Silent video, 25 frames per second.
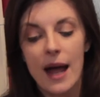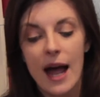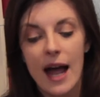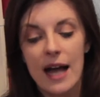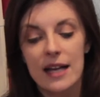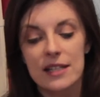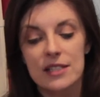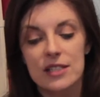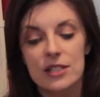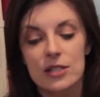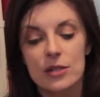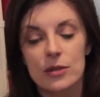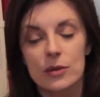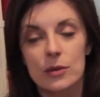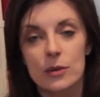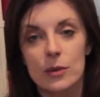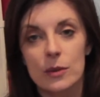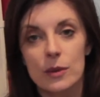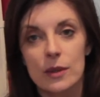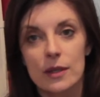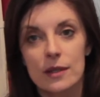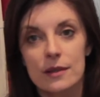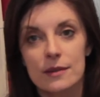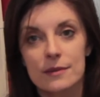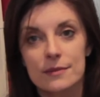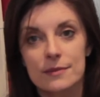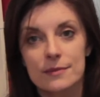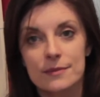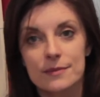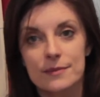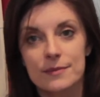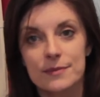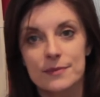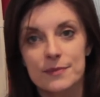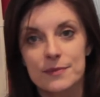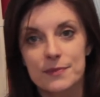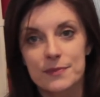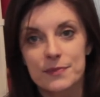at school.
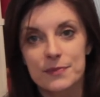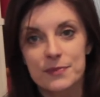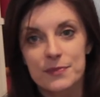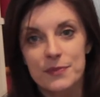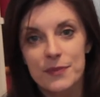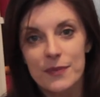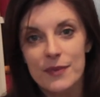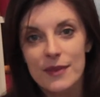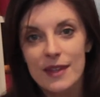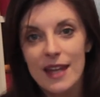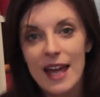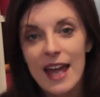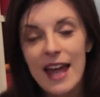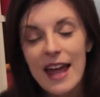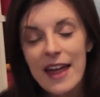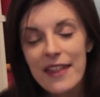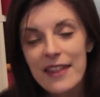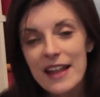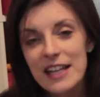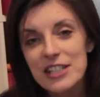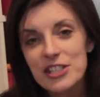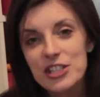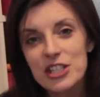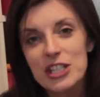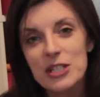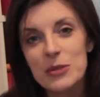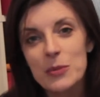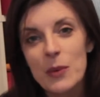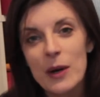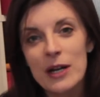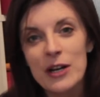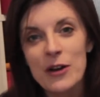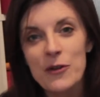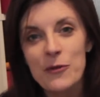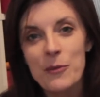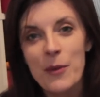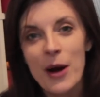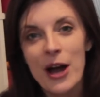That's just
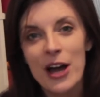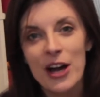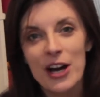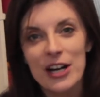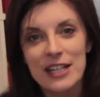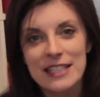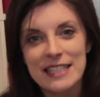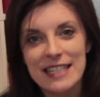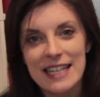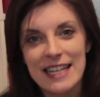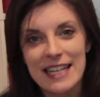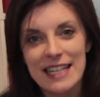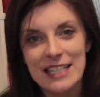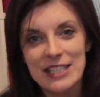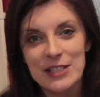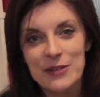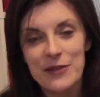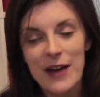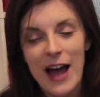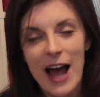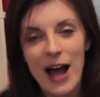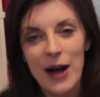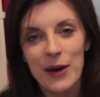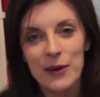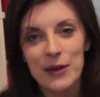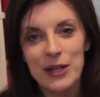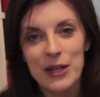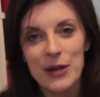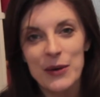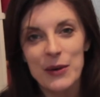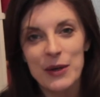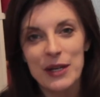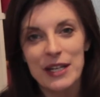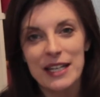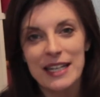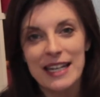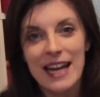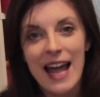one of my ideas of how you
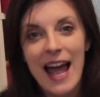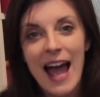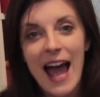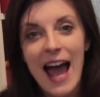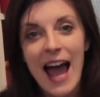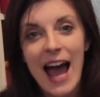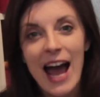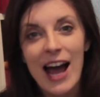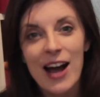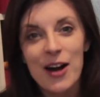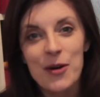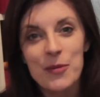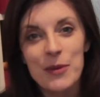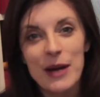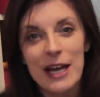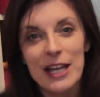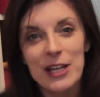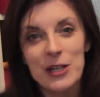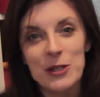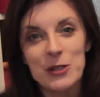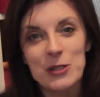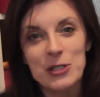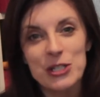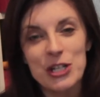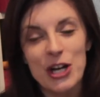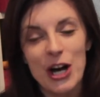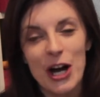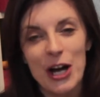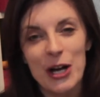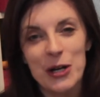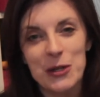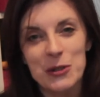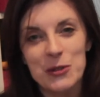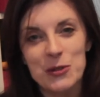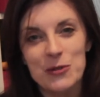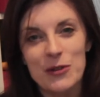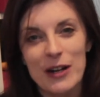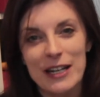can help get your
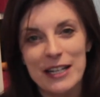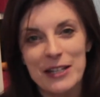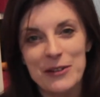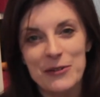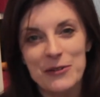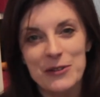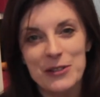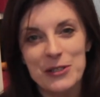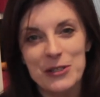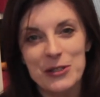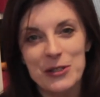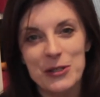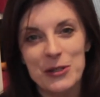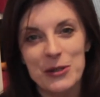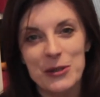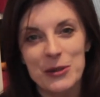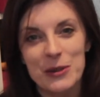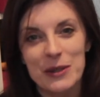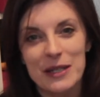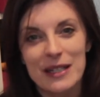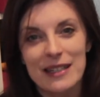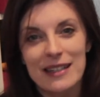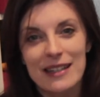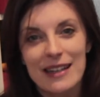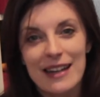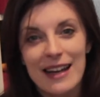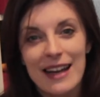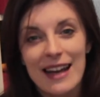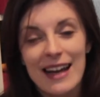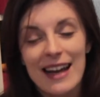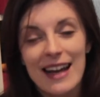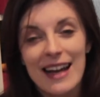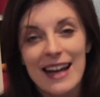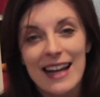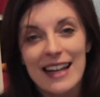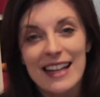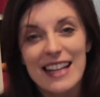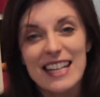child ready for school.
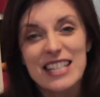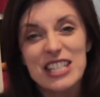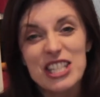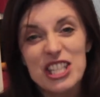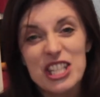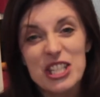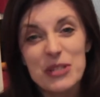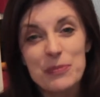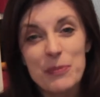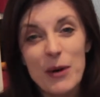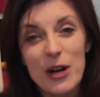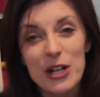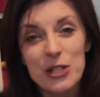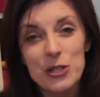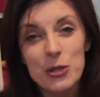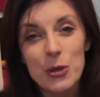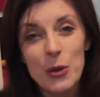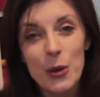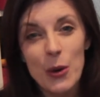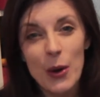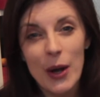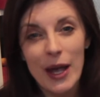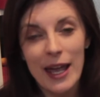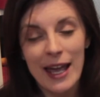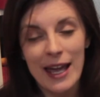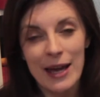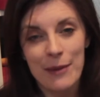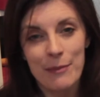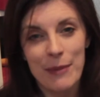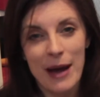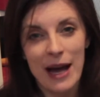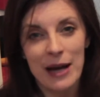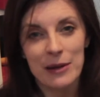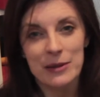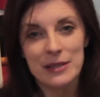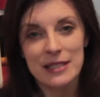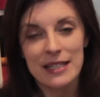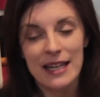That's just by talking
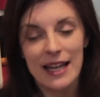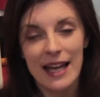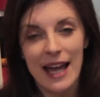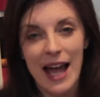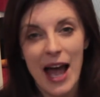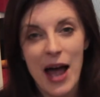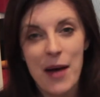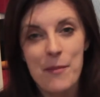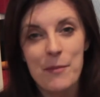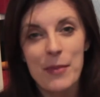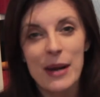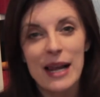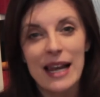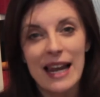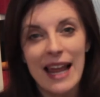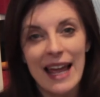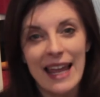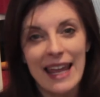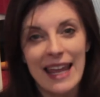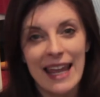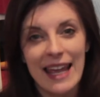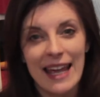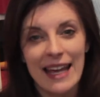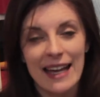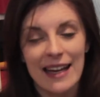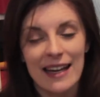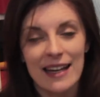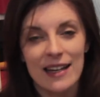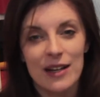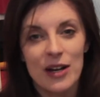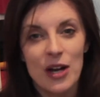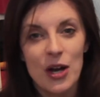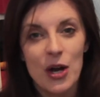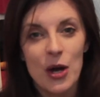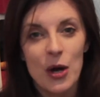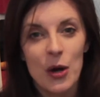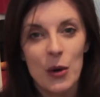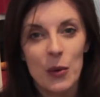about it and playing
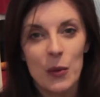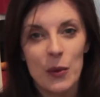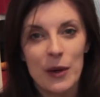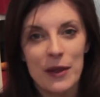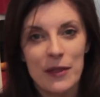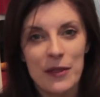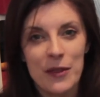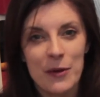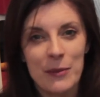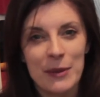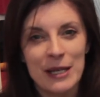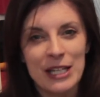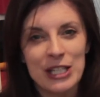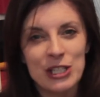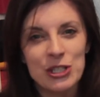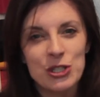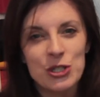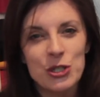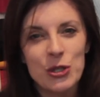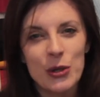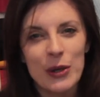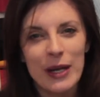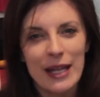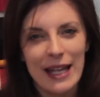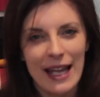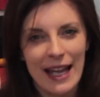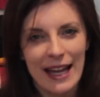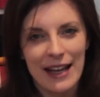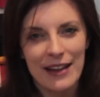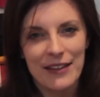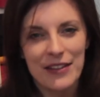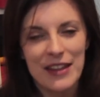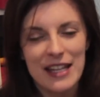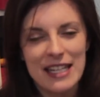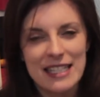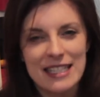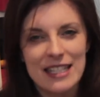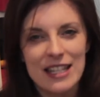with them and
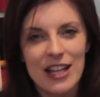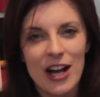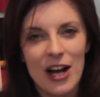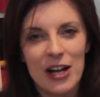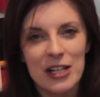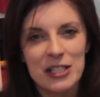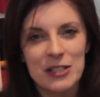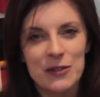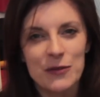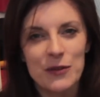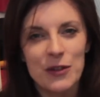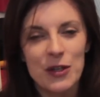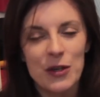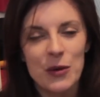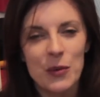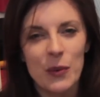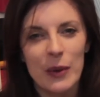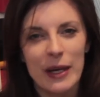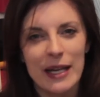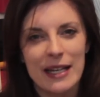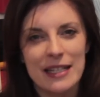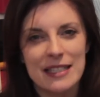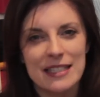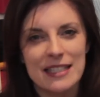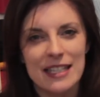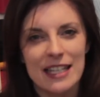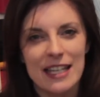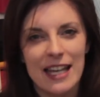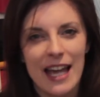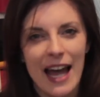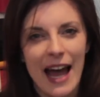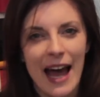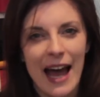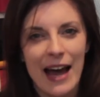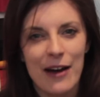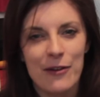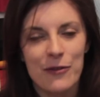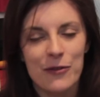enjoying these last few weeks that you
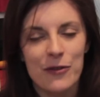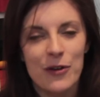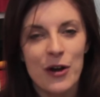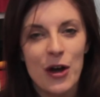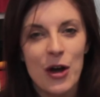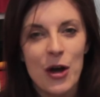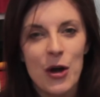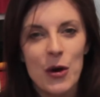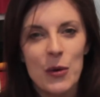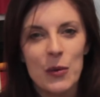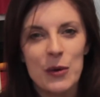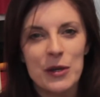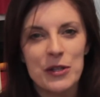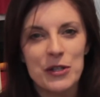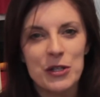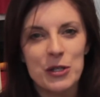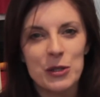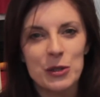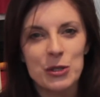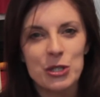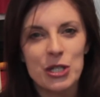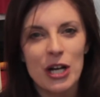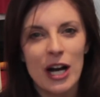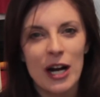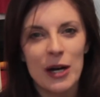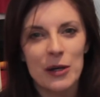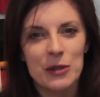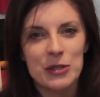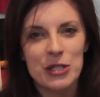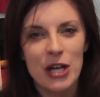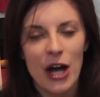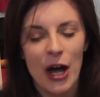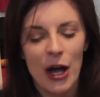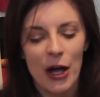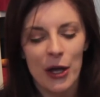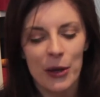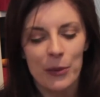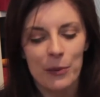have with your child
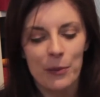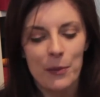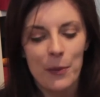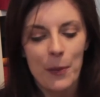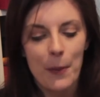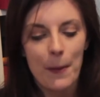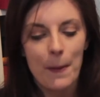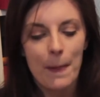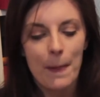home